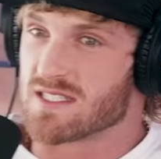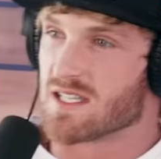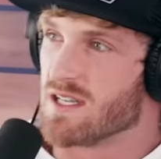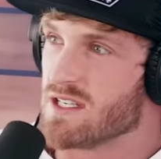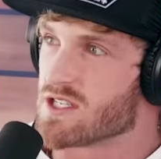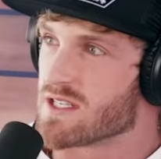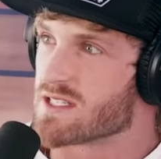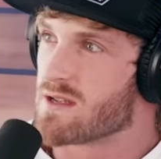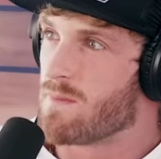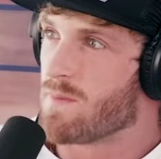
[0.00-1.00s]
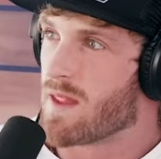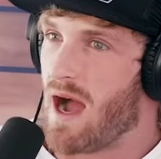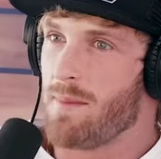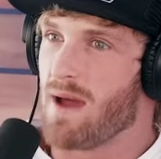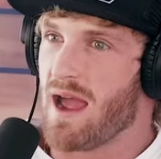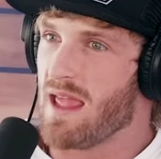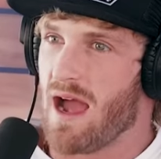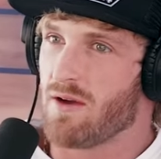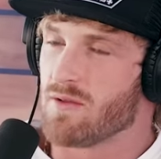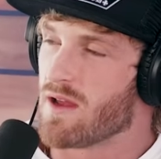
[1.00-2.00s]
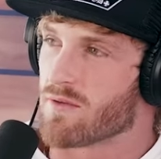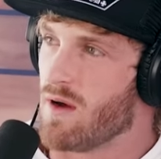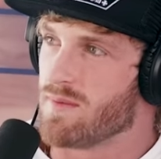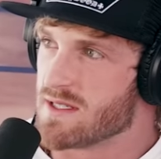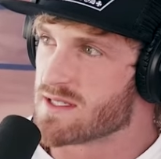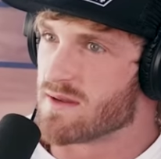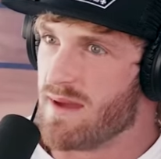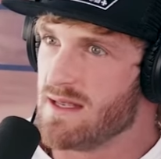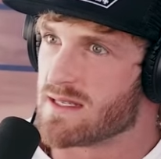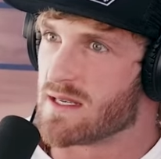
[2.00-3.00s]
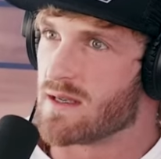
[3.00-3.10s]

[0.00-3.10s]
is delicious. I'm, I, I don't like rum. This is amazing.